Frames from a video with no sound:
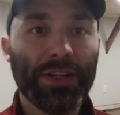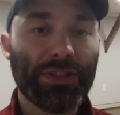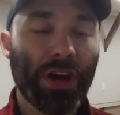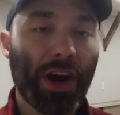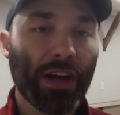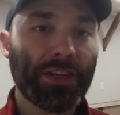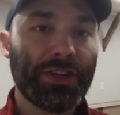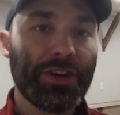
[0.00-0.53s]

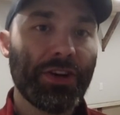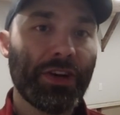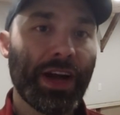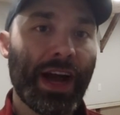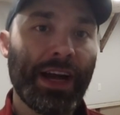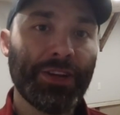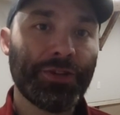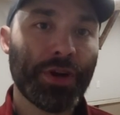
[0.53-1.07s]
talk to your
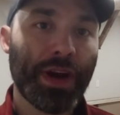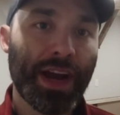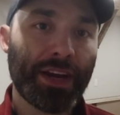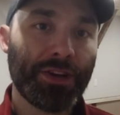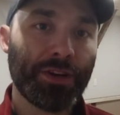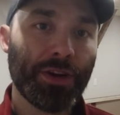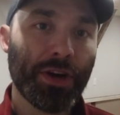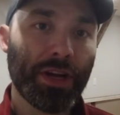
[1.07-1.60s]

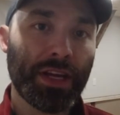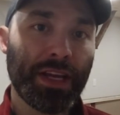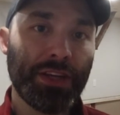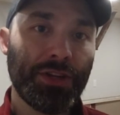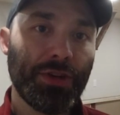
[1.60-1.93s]
contractor, get